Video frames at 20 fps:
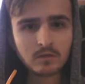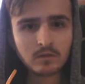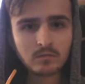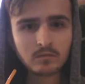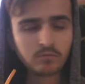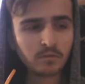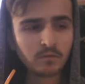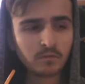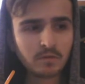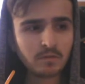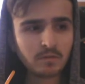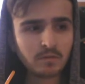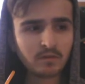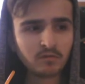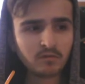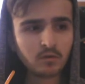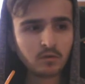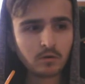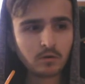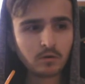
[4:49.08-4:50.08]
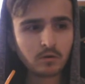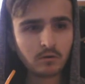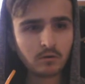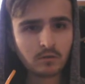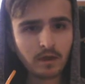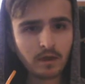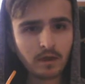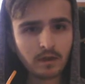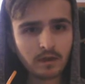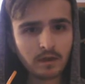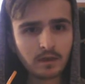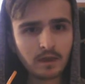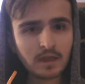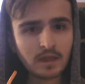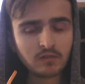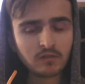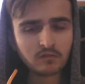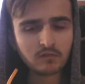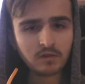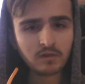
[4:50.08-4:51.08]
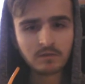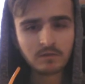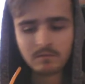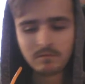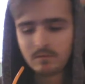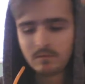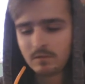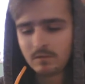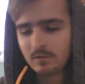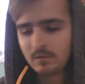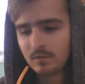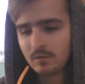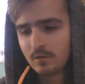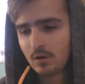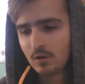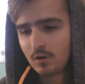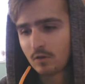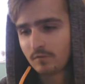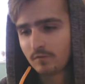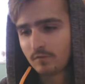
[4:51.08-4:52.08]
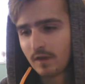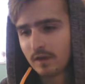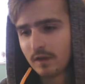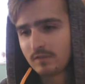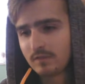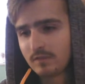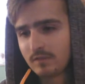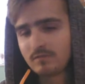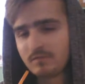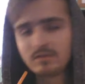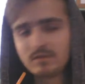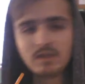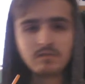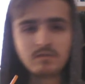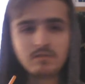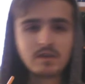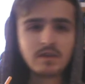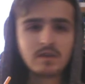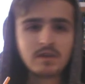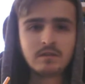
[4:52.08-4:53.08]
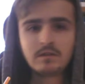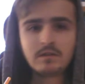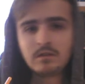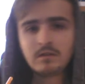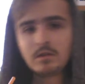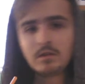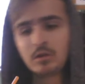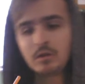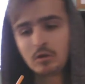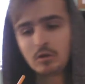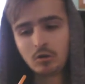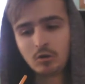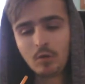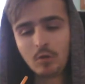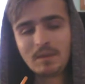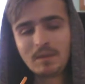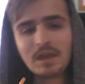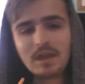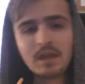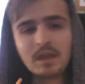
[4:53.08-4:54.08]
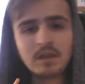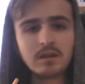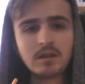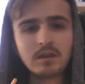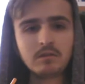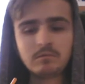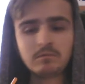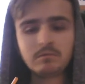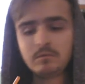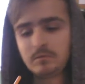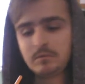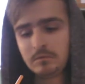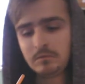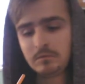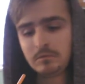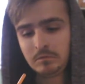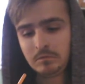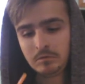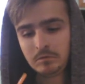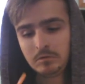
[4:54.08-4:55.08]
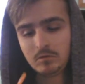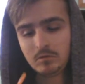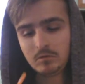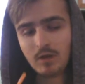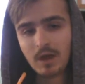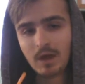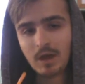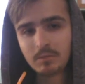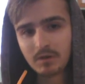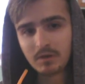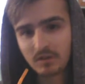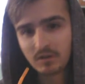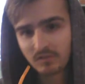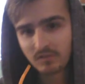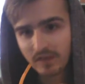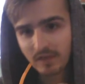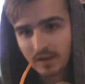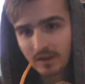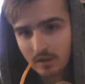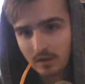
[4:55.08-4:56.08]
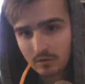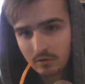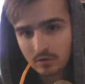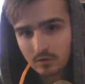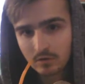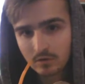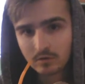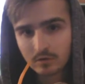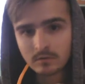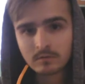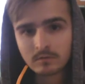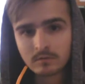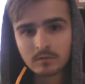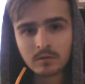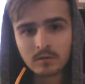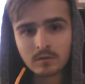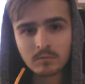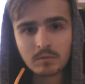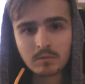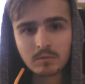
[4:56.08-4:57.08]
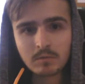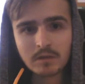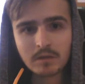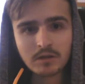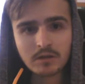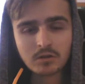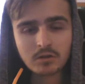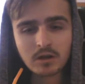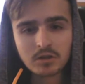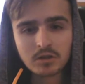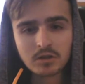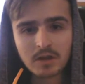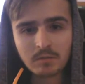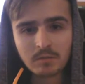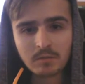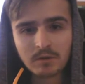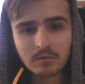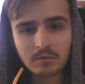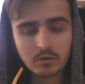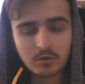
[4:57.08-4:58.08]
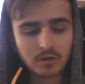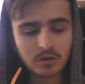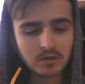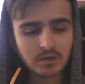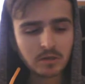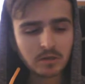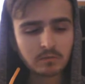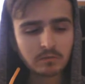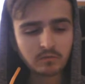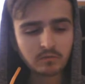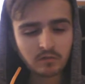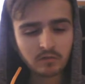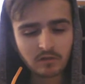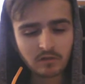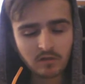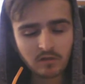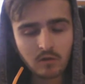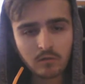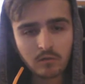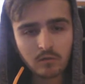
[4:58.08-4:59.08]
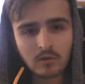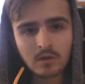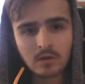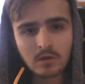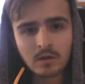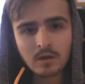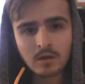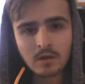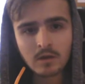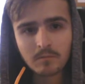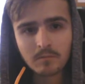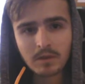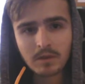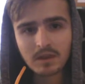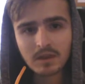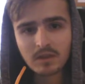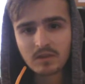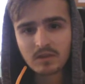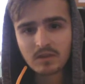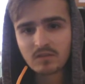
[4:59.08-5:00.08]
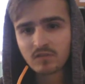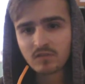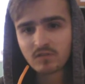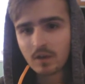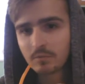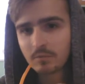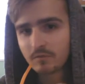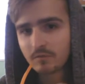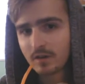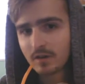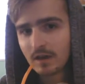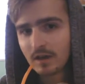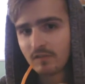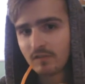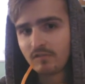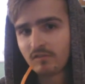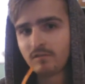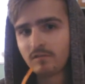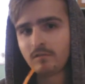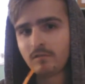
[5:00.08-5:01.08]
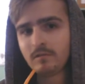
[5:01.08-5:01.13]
probably the best duo, like, in history of, like, TV, comedy, you know. Albert Costello, you got people like Charlie Chaplin. Well, Charlie Chaplin was on his own. But, you know, these type of guys,